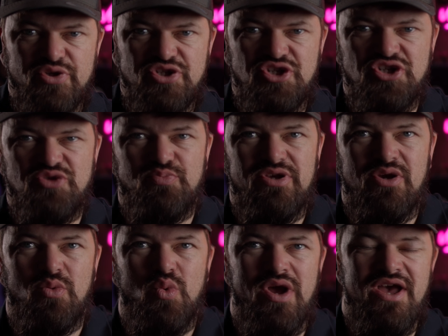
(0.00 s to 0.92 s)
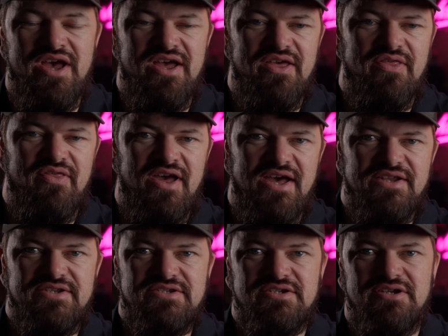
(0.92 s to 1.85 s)
But just be aware
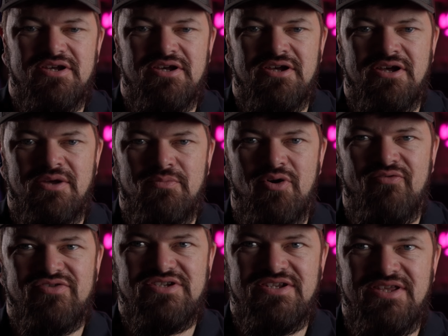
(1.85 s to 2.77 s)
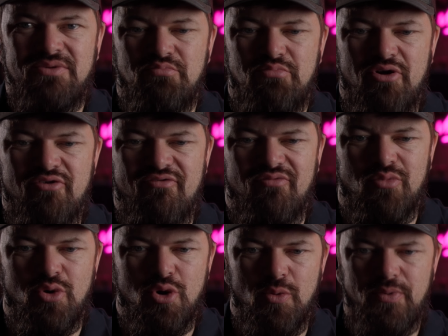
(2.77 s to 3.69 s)
that obviously they both
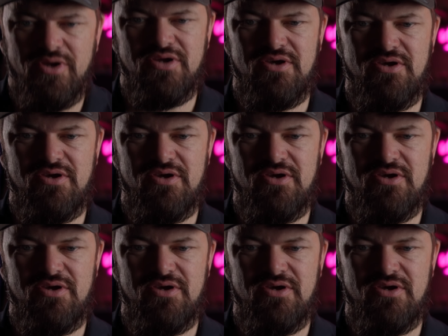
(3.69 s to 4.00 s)
warp,